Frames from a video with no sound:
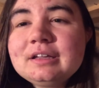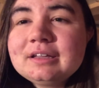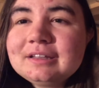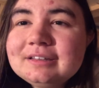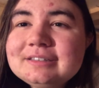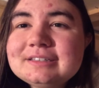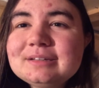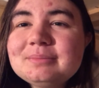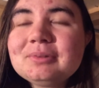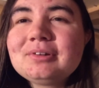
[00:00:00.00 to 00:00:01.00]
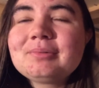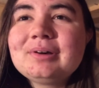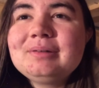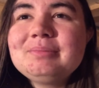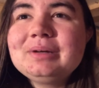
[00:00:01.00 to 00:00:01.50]
it's a similar
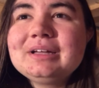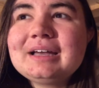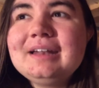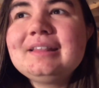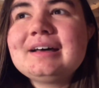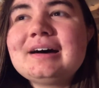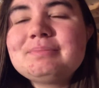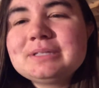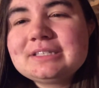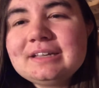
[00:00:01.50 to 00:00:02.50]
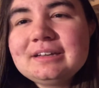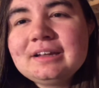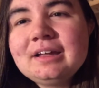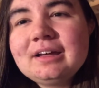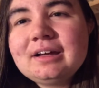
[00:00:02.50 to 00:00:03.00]
one, but kind of the opposite
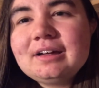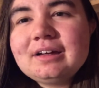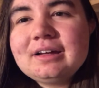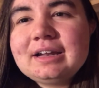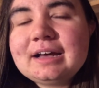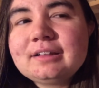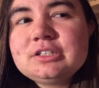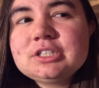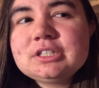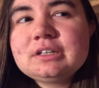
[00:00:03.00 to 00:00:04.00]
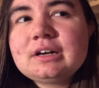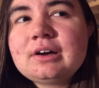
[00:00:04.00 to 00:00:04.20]
analogy.